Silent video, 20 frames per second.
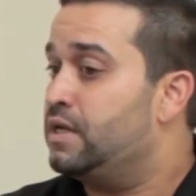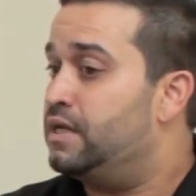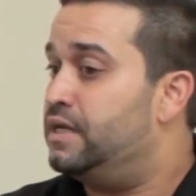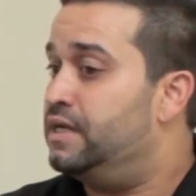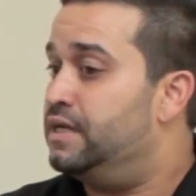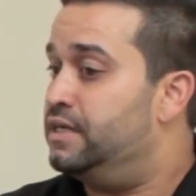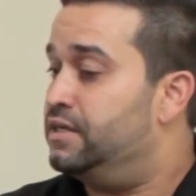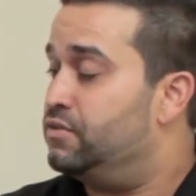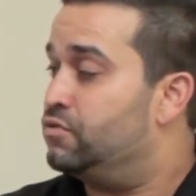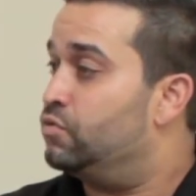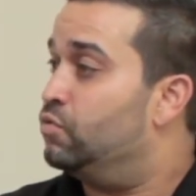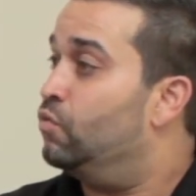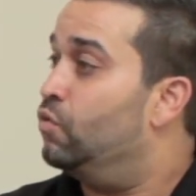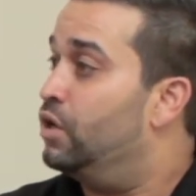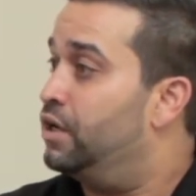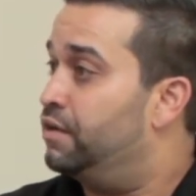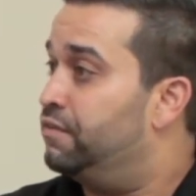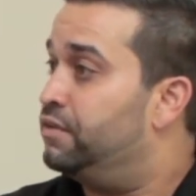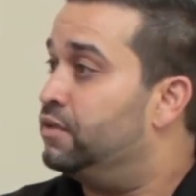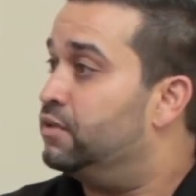Is
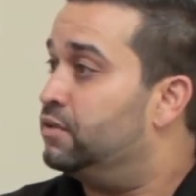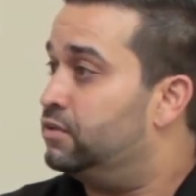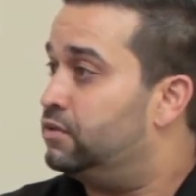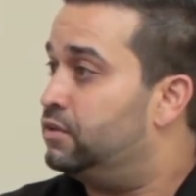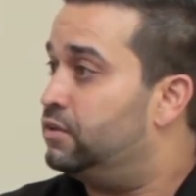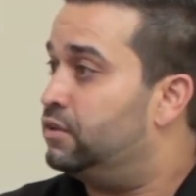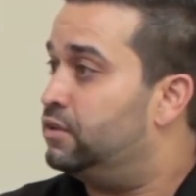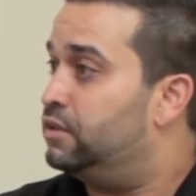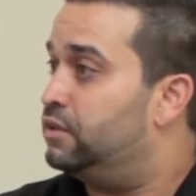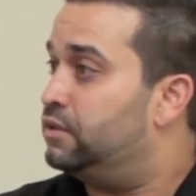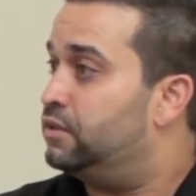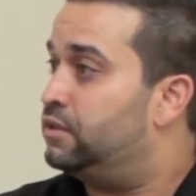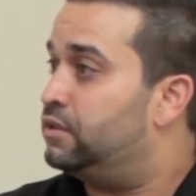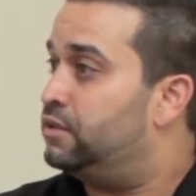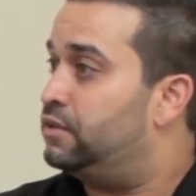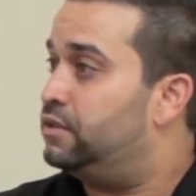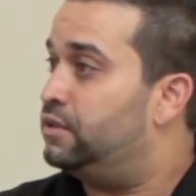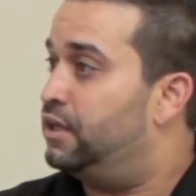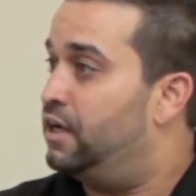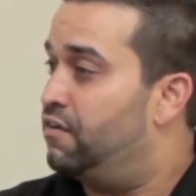one of the
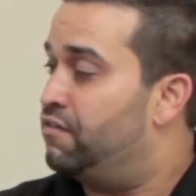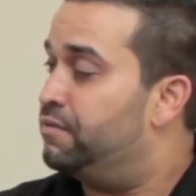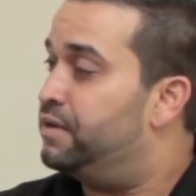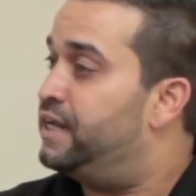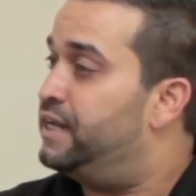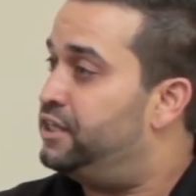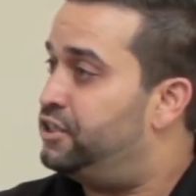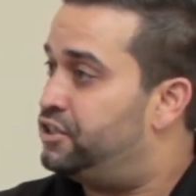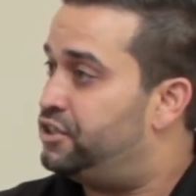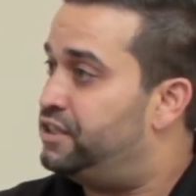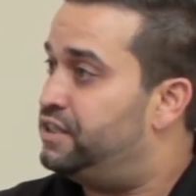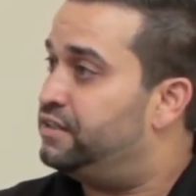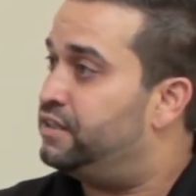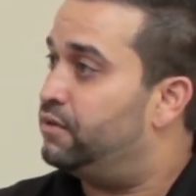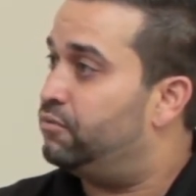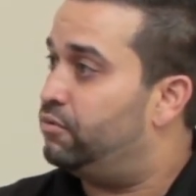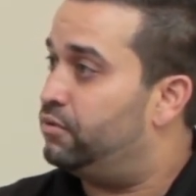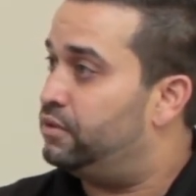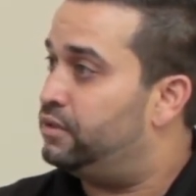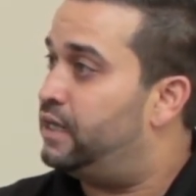government agencies
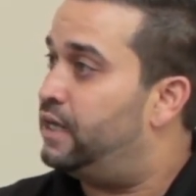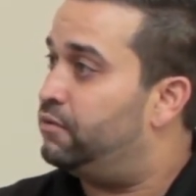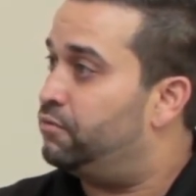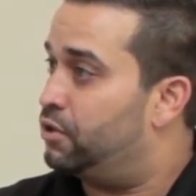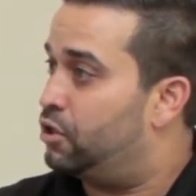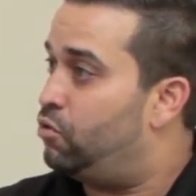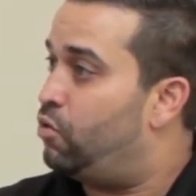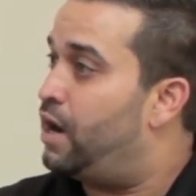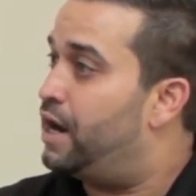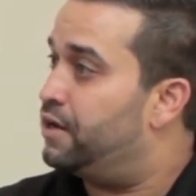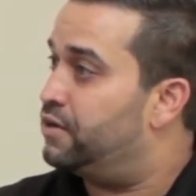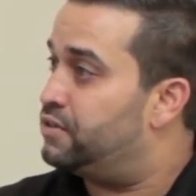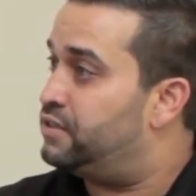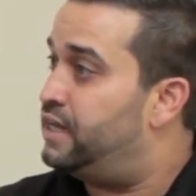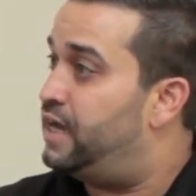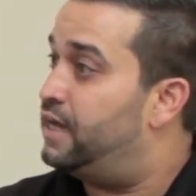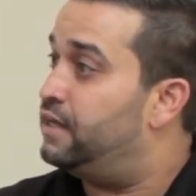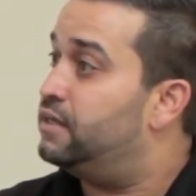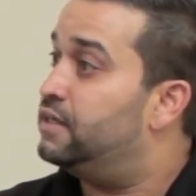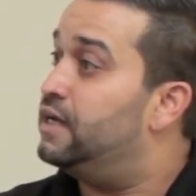that requires
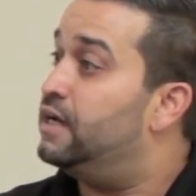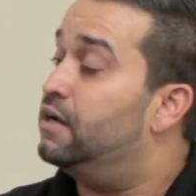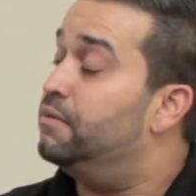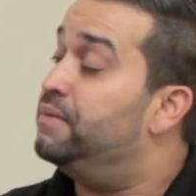that.